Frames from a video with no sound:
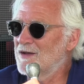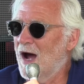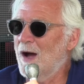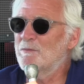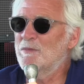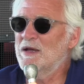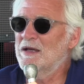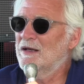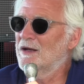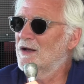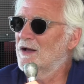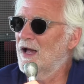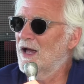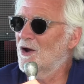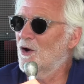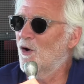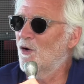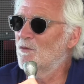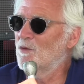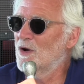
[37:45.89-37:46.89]
not being
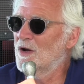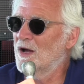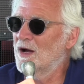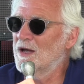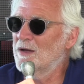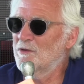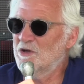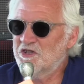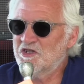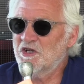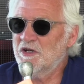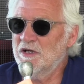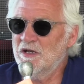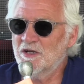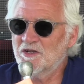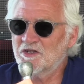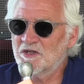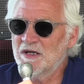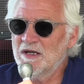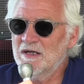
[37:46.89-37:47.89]
at home when I am, and she
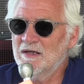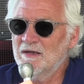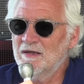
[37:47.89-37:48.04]
is.